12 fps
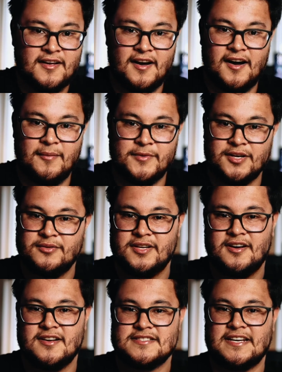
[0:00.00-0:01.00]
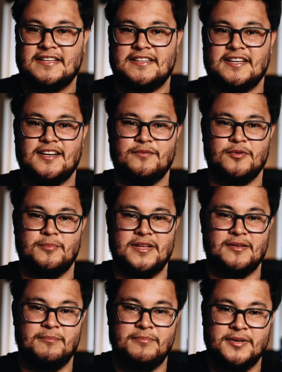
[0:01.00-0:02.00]
The only cons I can think of would
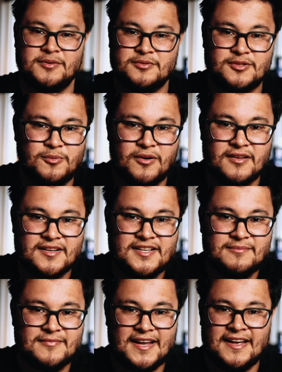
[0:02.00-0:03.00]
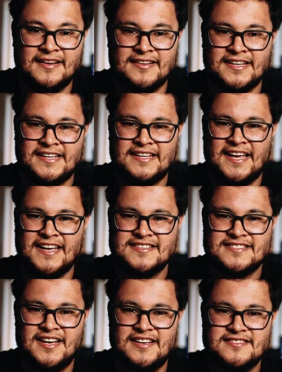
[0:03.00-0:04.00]
be the build quality and the
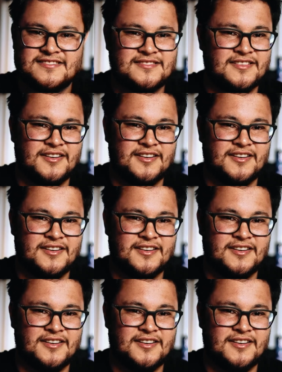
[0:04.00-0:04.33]
case size.